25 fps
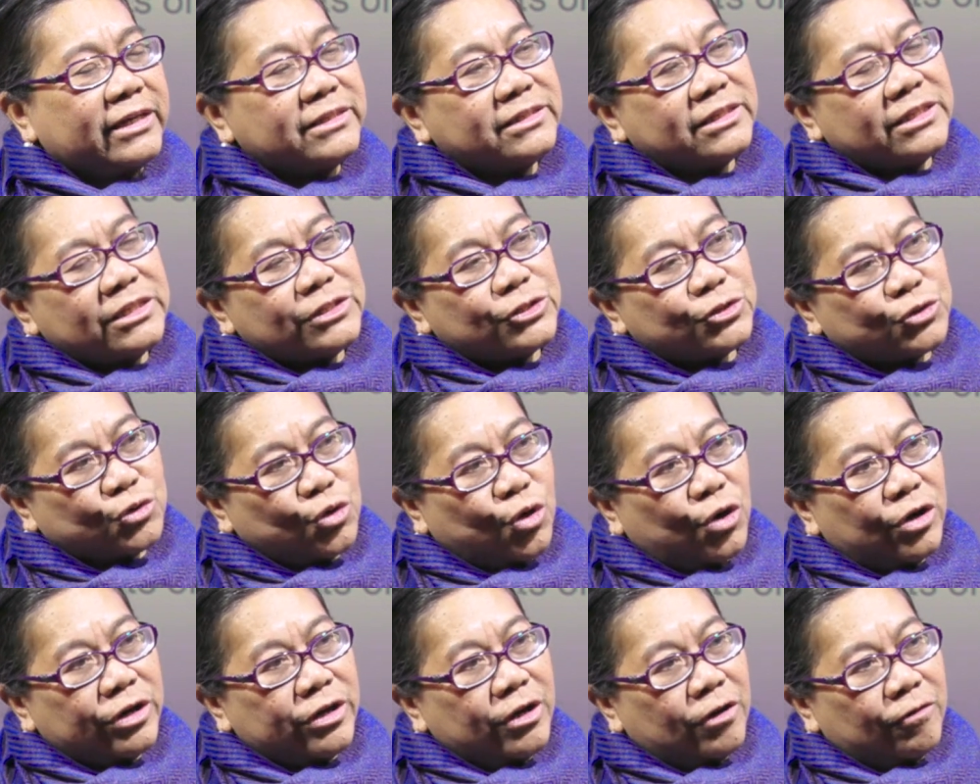is the
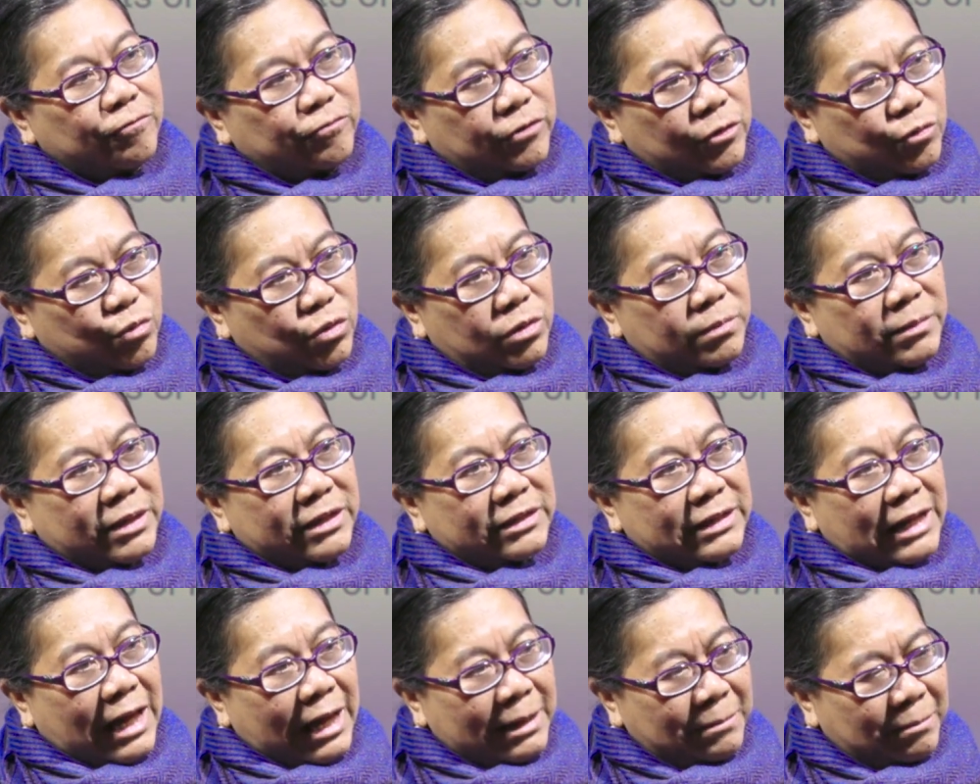story of a
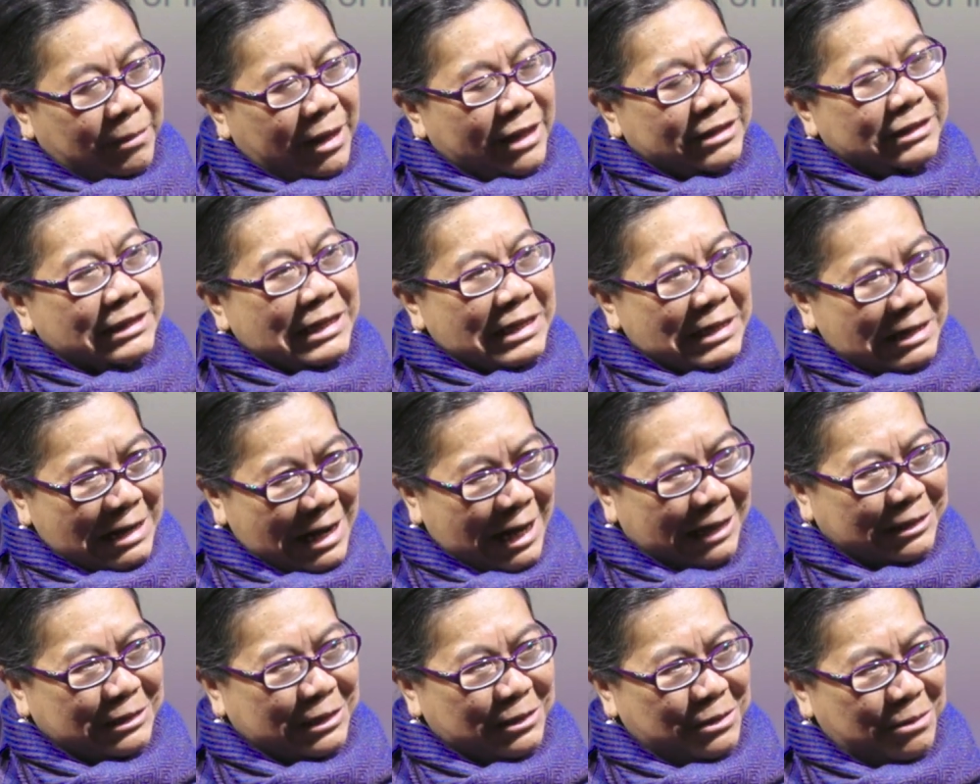woman I met
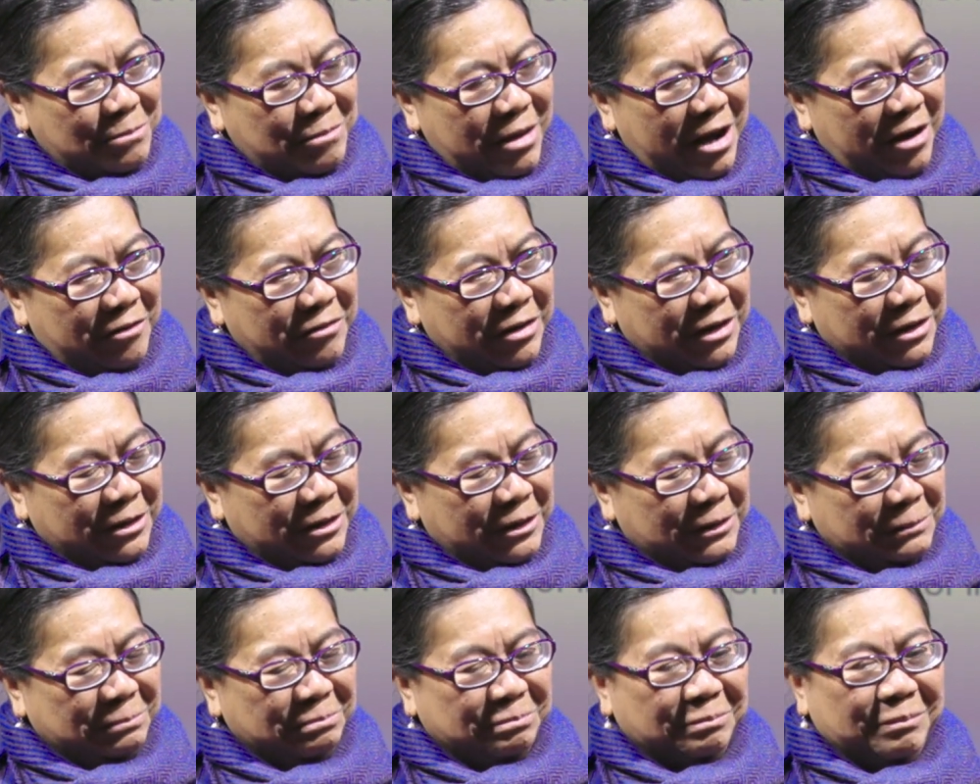in Latin
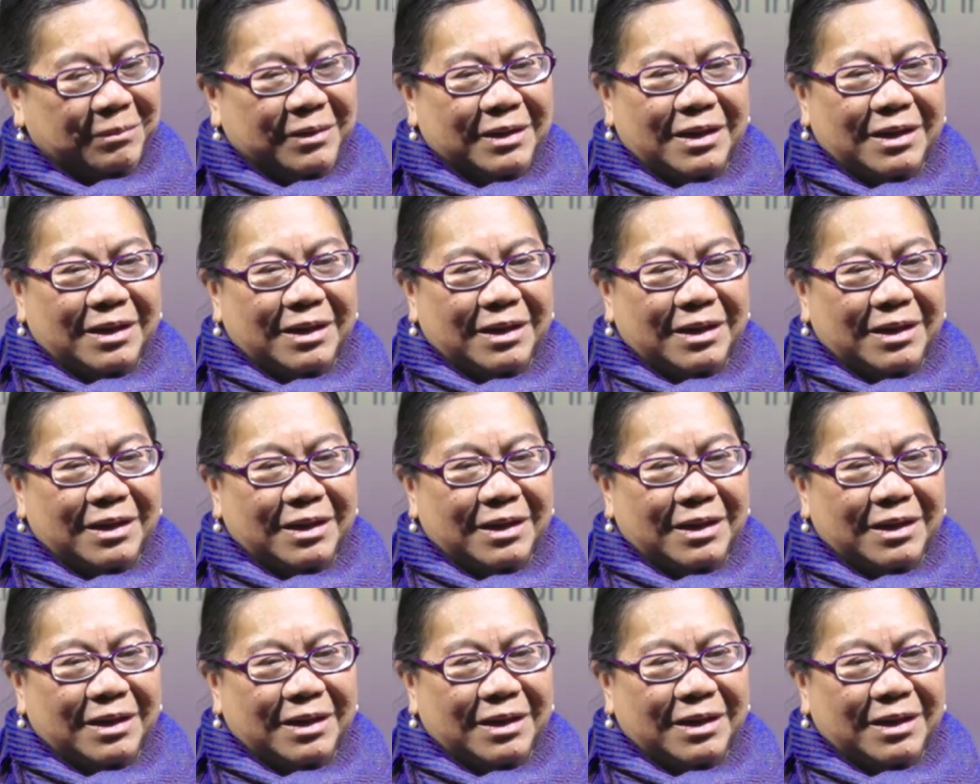America.